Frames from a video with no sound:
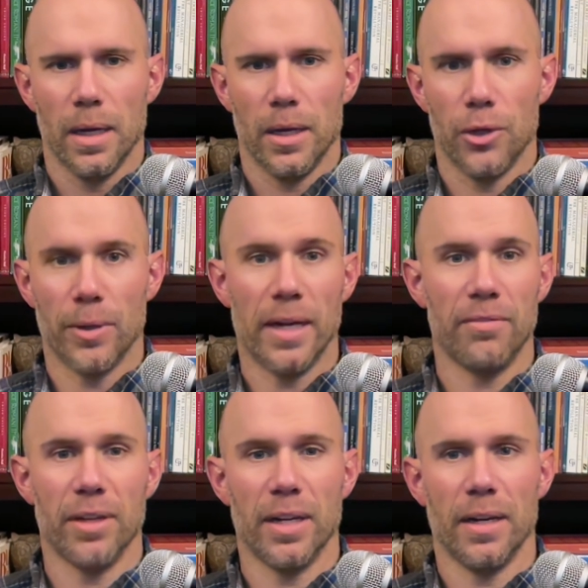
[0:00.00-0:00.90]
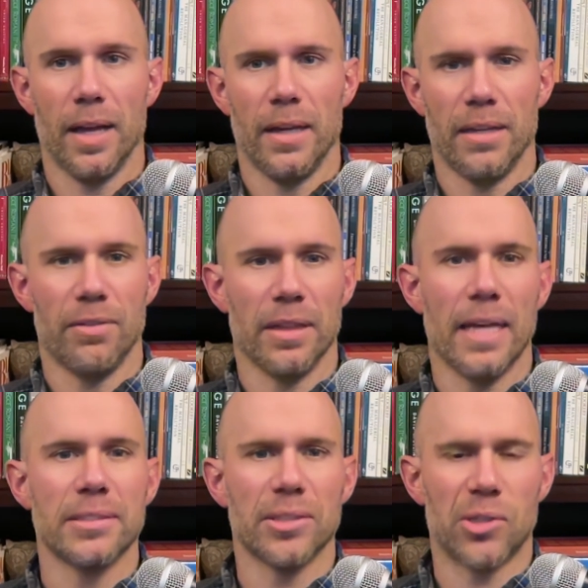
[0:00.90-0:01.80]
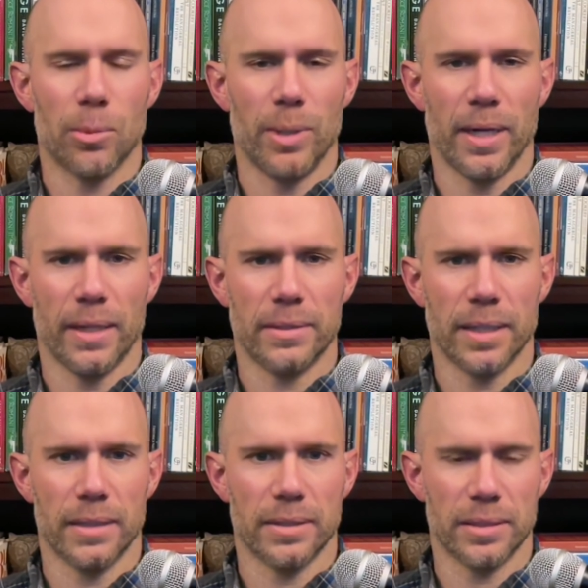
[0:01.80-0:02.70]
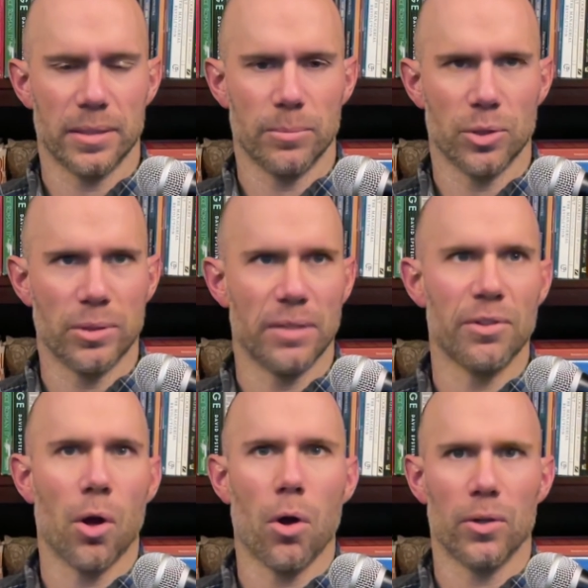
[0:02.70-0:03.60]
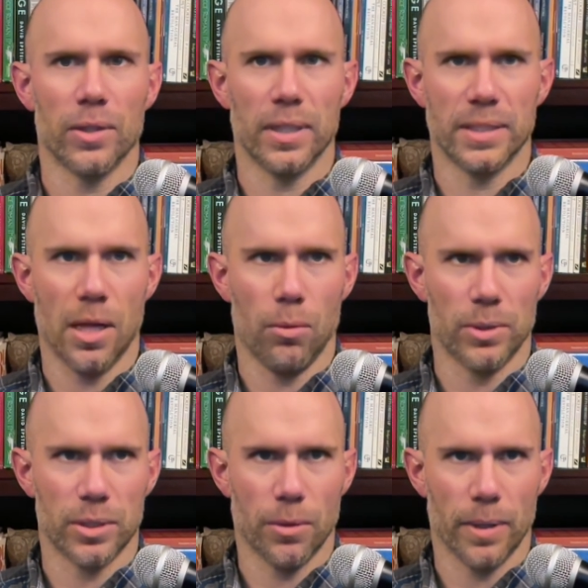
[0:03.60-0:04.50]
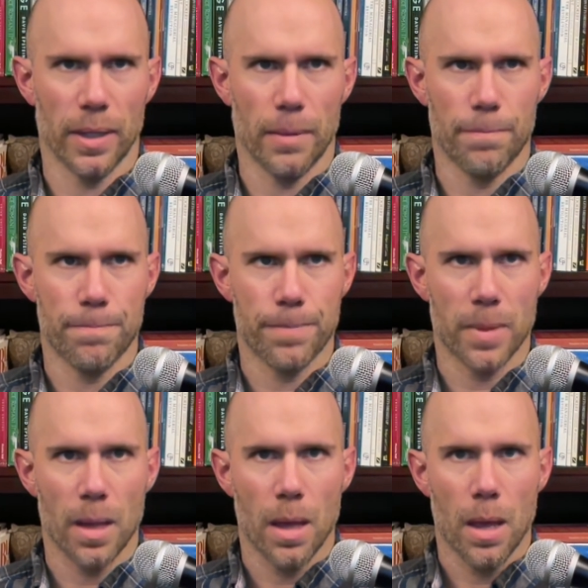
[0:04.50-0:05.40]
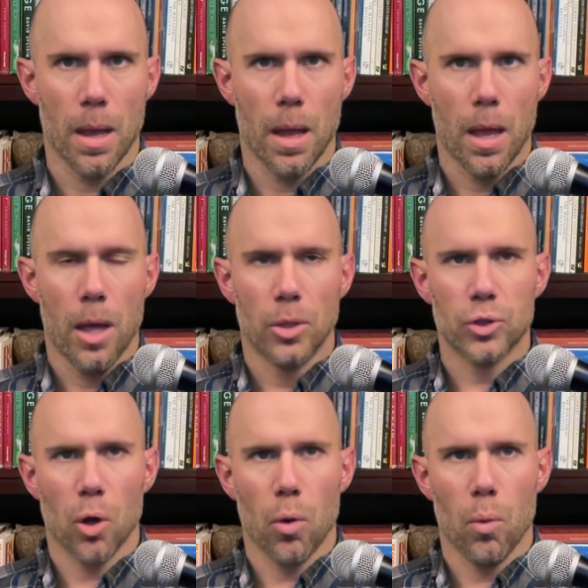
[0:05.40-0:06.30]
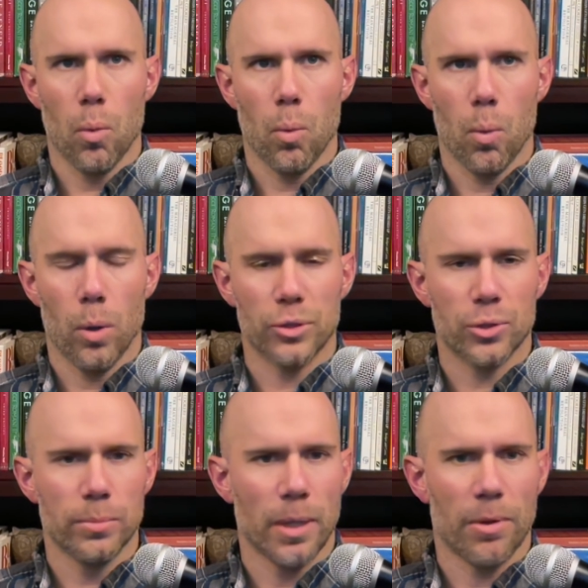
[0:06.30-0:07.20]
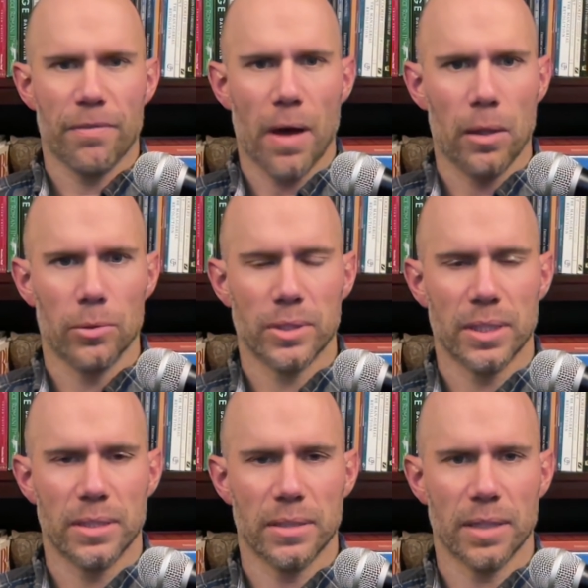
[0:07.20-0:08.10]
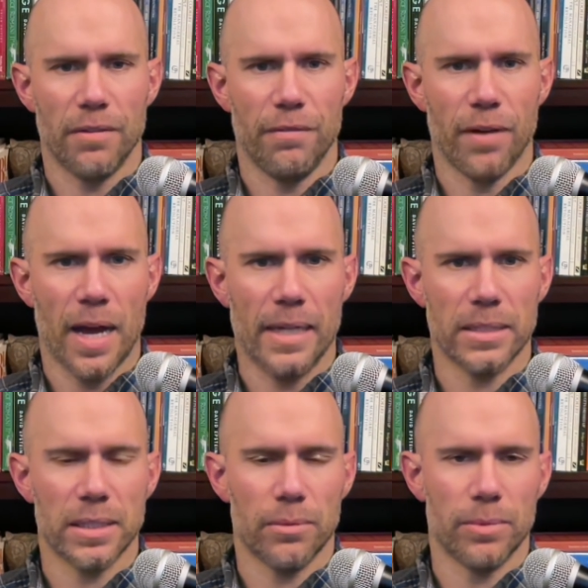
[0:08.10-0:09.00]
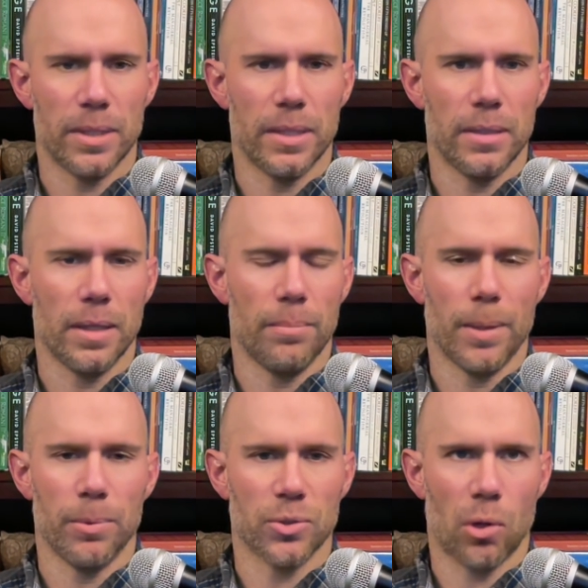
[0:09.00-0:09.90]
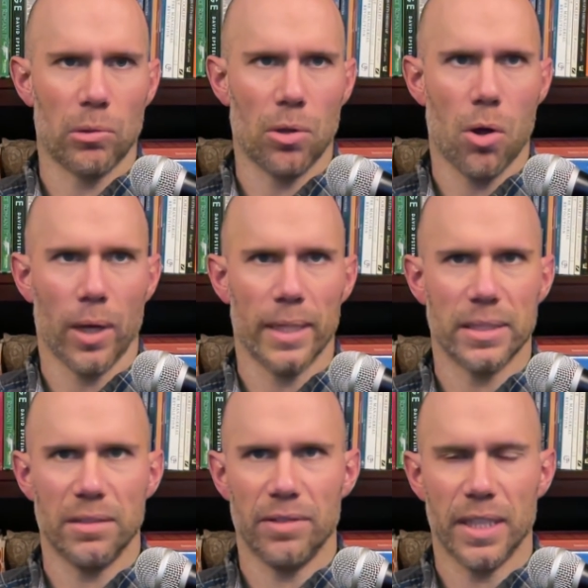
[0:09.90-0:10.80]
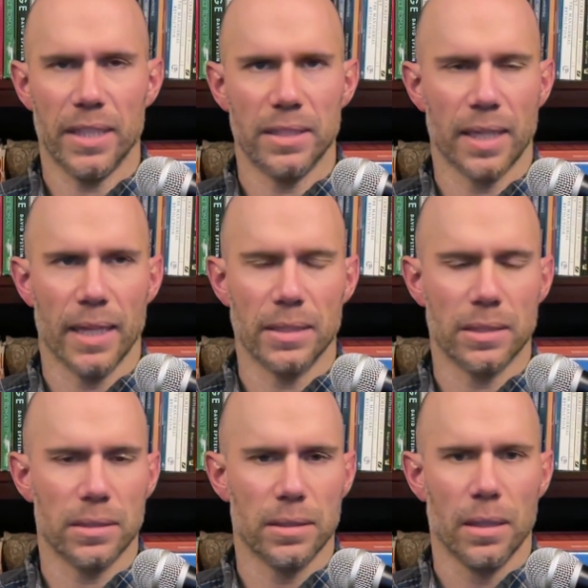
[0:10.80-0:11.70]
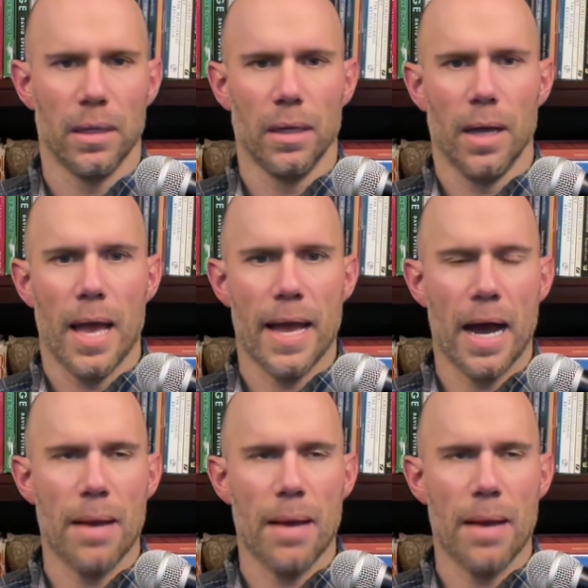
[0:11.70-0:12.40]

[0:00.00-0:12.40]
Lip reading: you get an even less deterministic system. So it's even harder to tell what's going on. So assume that we follow CISA's advice and people start logging CVEs against AI